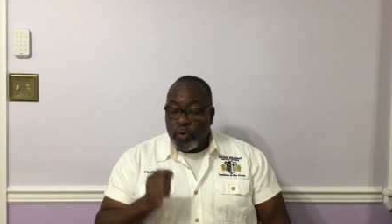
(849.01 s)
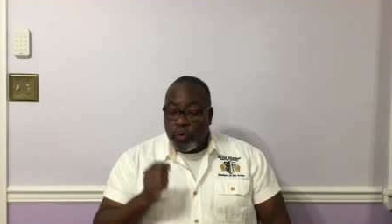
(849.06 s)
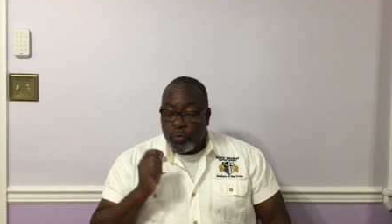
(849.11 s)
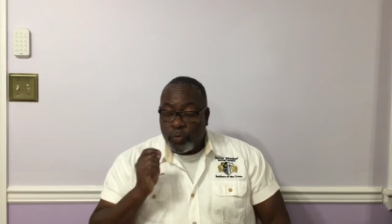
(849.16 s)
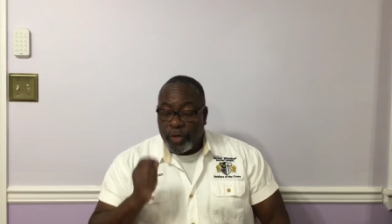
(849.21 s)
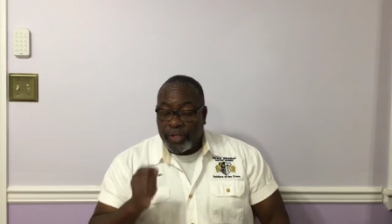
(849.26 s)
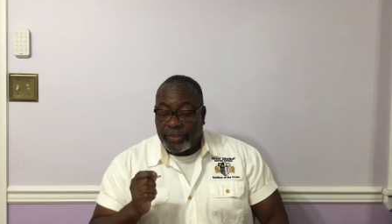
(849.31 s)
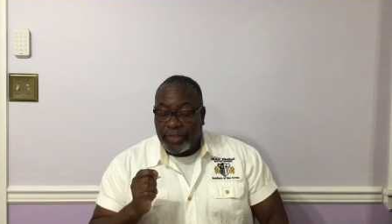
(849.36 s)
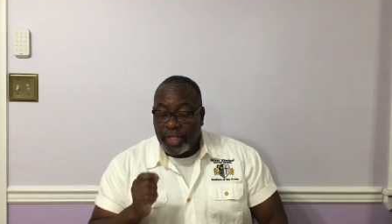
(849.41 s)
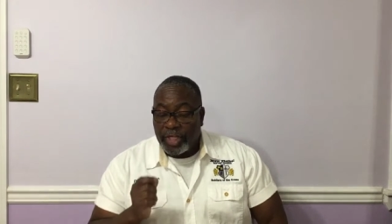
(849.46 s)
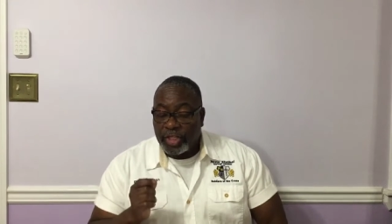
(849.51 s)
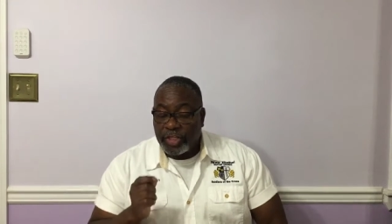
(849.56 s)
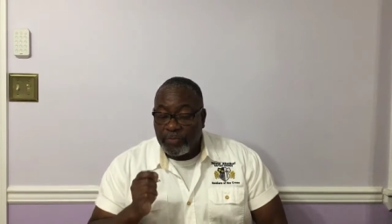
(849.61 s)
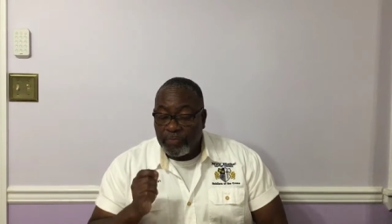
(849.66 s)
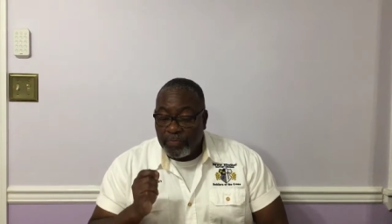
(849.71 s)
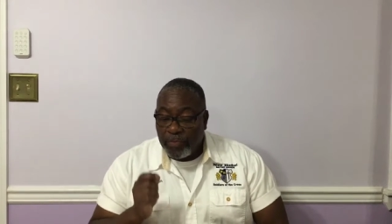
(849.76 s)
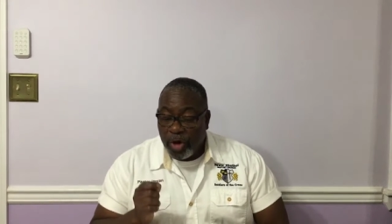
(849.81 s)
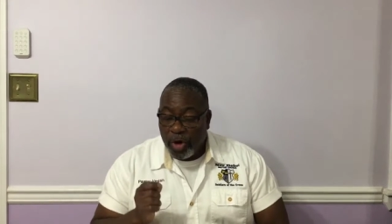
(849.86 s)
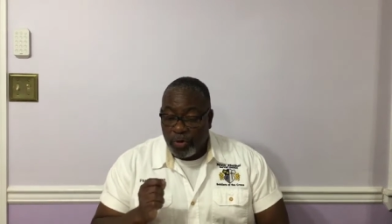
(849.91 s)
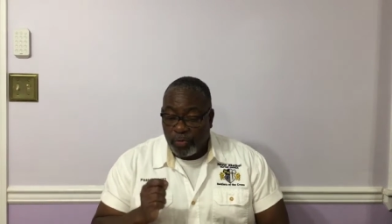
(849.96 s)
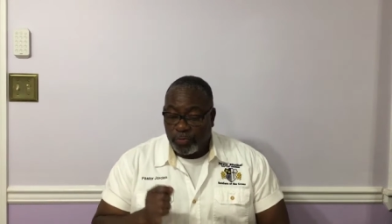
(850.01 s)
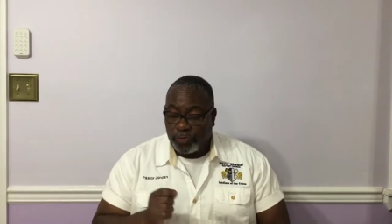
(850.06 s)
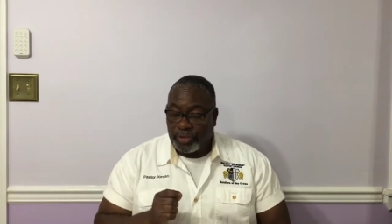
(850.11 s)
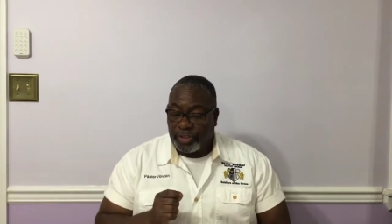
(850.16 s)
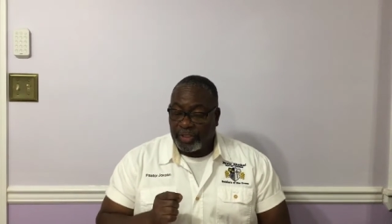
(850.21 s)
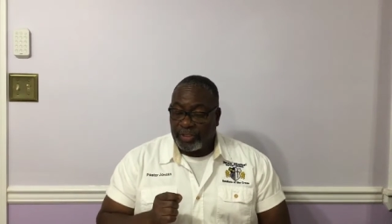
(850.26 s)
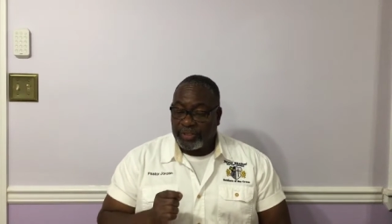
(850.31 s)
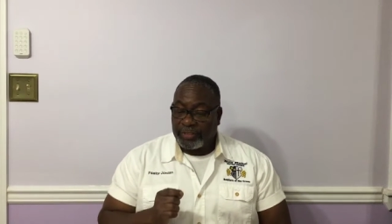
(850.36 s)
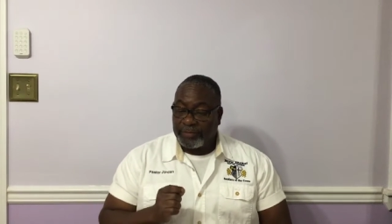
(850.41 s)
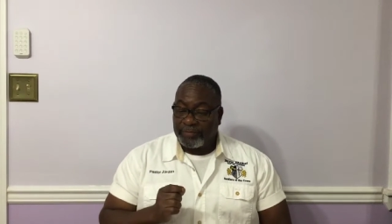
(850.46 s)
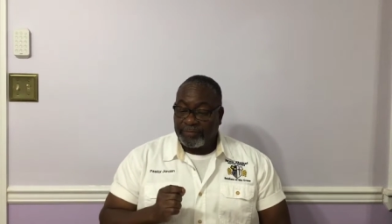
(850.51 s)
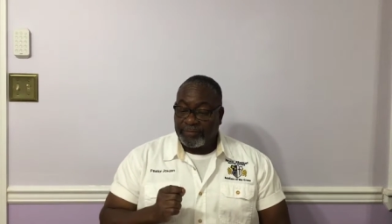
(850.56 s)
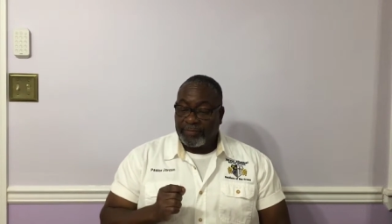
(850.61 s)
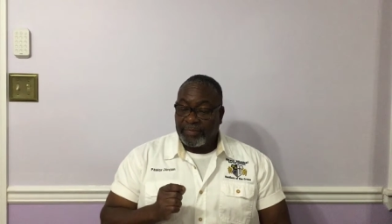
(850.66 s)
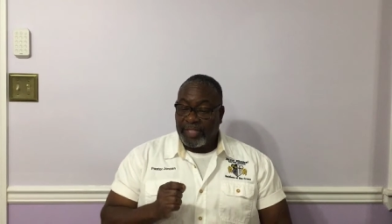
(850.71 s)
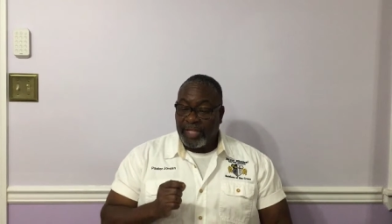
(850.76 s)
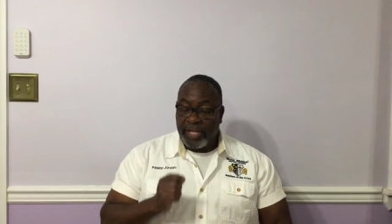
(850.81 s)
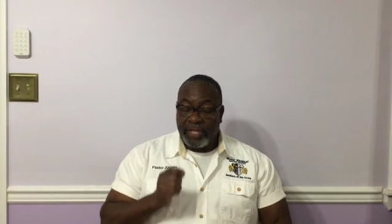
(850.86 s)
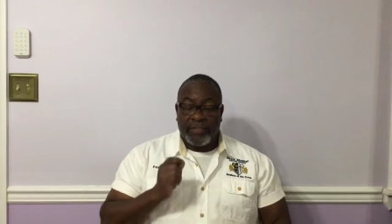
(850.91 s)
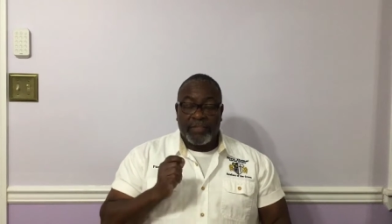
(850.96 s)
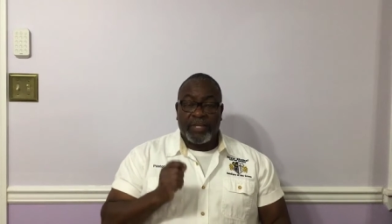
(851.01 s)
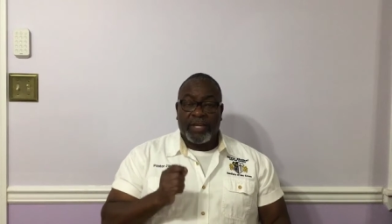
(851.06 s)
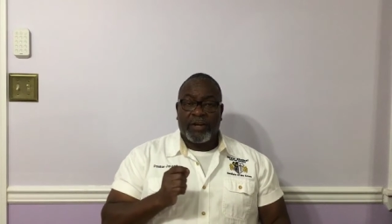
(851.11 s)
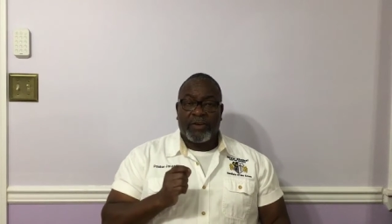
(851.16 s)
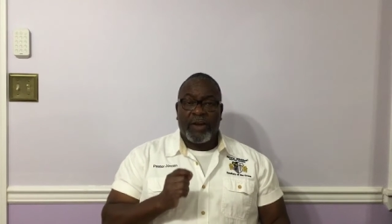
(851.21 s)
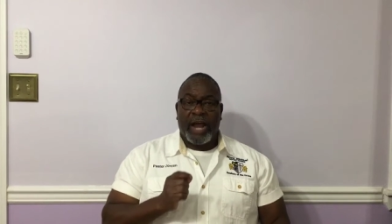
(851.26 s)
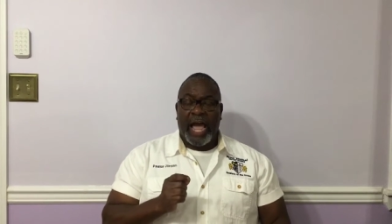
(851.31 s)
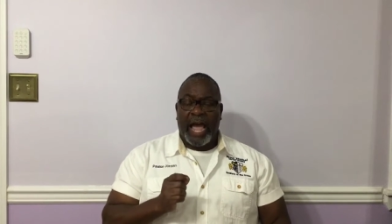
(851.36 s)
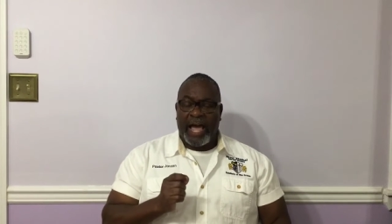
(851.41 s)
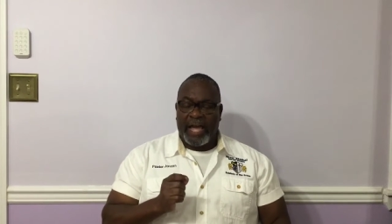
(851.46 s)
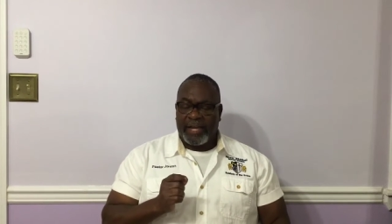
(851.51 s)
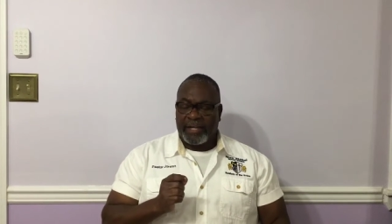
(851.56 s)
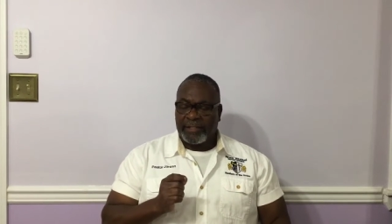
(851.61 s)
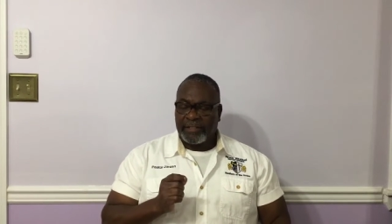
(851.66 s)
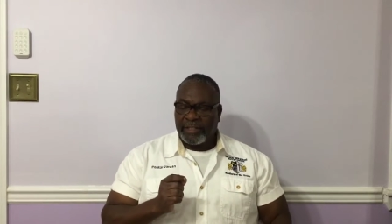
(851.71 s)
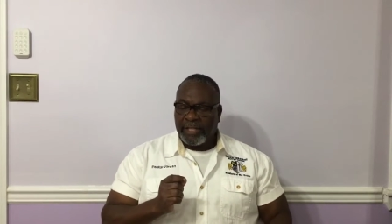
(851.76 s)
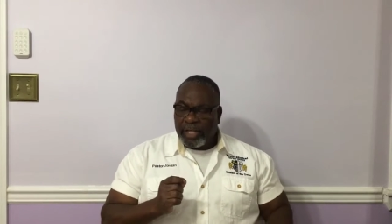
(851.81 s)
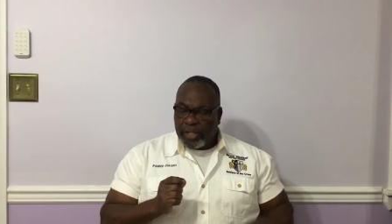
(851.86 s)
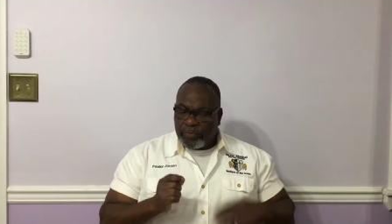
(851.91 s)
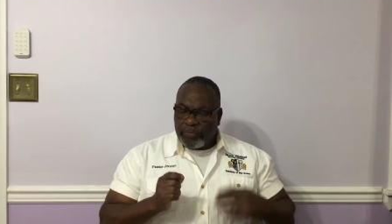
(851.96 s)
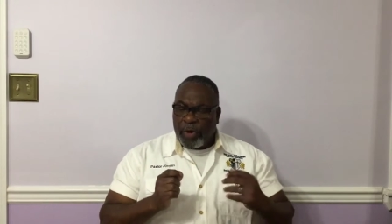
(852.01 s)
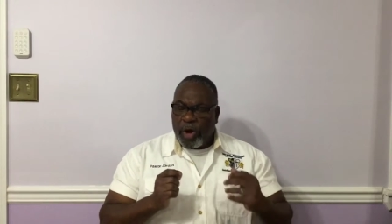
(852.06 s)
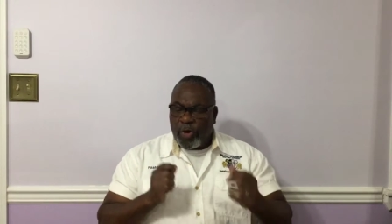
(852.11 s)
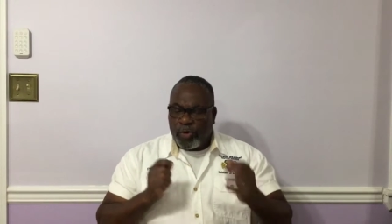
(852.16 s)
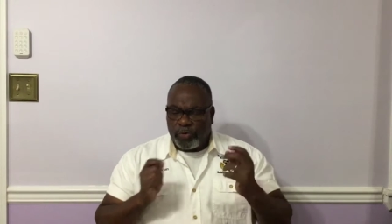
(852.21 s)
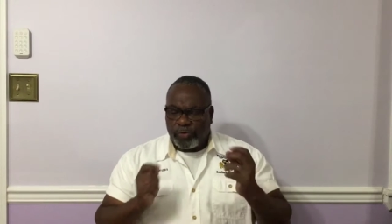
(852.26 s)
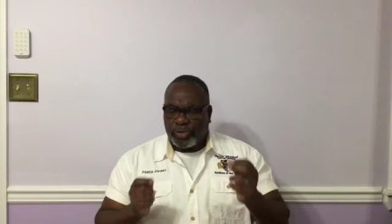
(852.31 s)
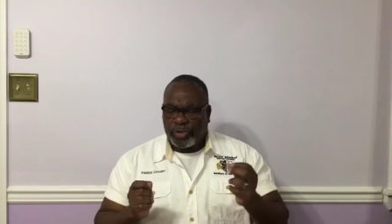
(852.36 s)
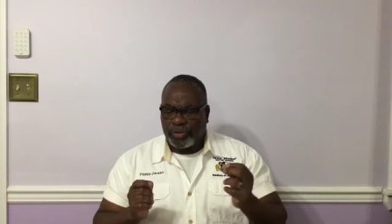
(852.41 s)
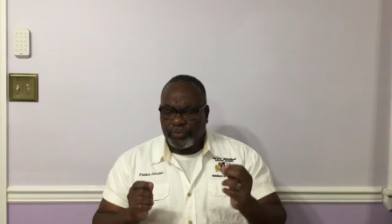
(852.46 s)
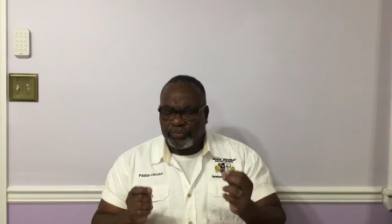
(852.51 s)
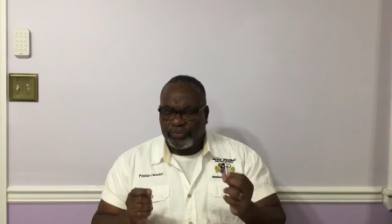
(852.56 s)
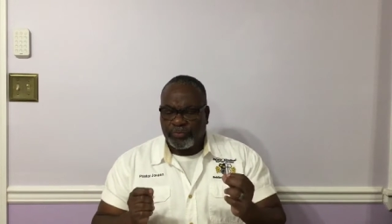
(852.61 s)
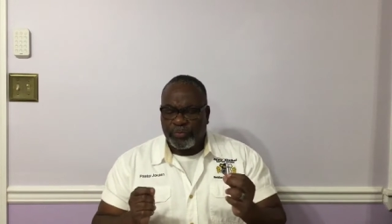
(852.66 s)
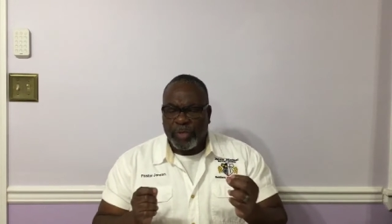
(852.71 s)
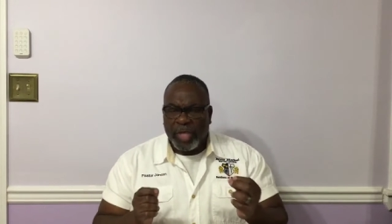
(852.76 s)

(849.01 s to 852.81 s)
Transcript: with this mote in their eye. Mote.